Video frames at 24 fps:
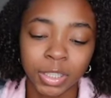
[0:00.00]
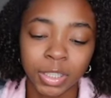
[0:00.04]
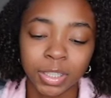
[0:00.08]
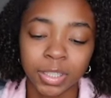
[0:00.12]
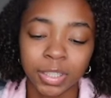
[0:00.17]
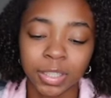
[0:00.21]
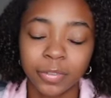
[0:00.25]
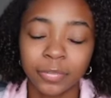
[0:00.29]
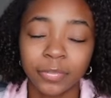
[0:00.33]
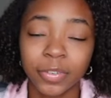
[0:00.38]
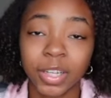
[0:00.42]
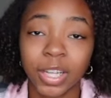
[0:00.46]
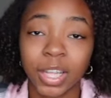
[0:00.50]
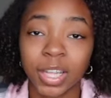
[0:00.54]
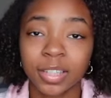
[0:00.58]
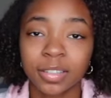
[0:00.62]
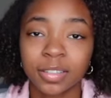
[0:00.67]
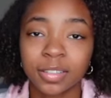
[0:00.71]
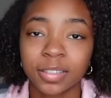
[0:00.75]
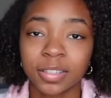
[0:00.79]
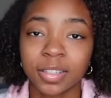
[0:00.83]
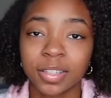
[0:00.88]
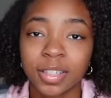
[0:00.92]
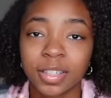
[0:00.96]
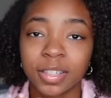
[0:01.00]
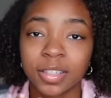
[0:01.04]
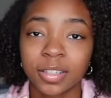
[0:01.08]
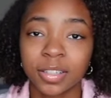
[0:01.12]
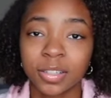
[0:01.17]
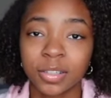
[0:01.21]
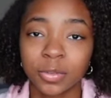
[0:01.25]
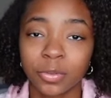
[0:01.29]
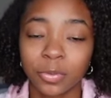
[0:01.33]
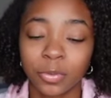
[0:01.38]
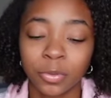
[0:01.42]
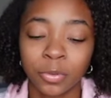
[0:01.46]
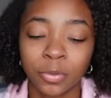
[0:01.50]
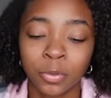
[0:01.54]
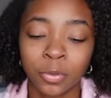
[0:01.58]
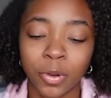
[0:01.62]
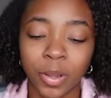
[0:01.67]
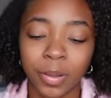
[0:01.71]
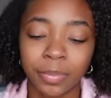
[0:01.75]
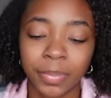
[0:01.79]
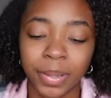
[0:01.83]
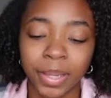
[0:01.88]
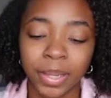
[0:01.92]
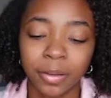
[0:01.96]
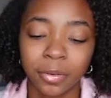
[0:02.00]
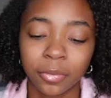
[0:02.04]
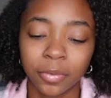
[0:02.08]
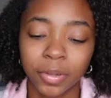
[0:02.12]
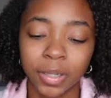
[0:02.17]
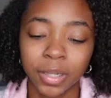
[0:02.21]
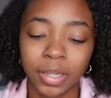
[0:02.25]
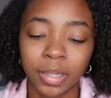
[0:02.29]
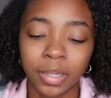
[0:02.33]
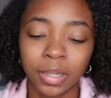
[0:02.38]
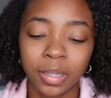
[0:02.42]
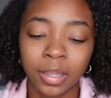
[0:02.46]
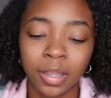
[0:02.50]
And then Velocity is who I bank with.